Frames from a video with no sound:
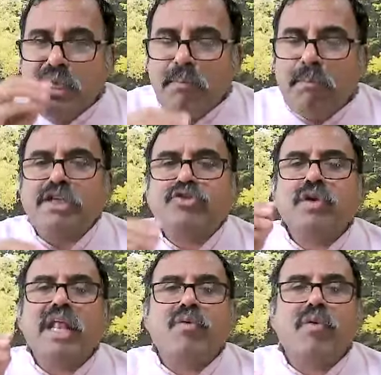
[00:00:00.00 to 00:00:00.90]

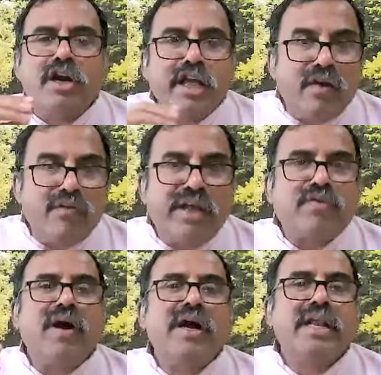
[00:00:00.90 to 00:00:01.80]
masculine quality of
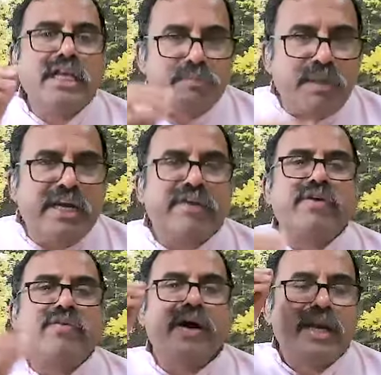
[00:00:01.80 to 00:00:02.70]
inquiry, spirit of
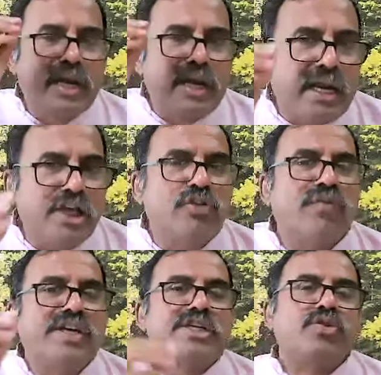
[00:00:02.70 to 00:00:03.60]
inquiry, courage to
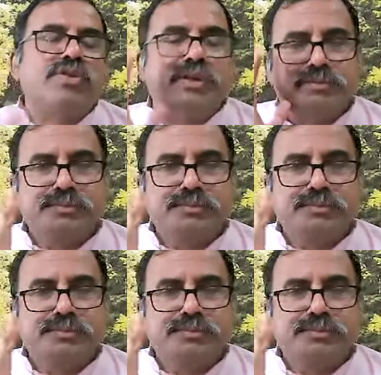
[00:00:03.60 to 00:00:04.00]
face the truth.